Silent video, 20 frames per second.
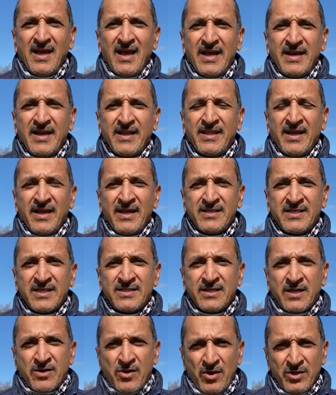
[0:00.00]
And I think it's
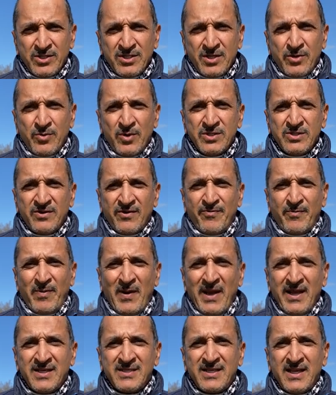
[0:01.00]
as a consequence of
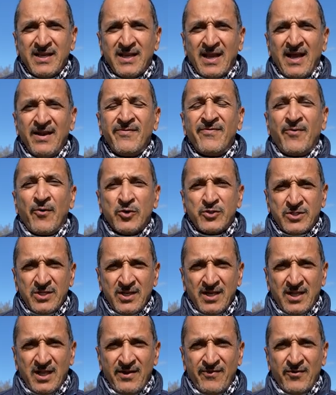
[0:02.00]
players that
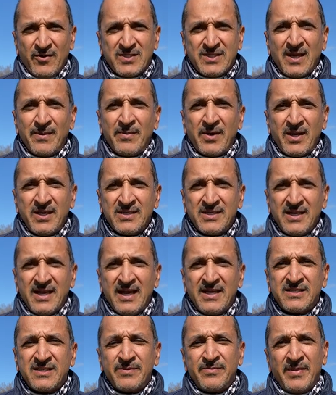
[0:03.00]
unfortunately for some reason
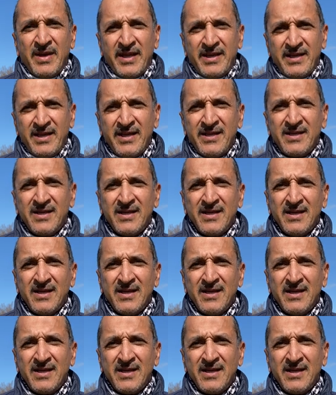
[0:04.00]
hasn't made it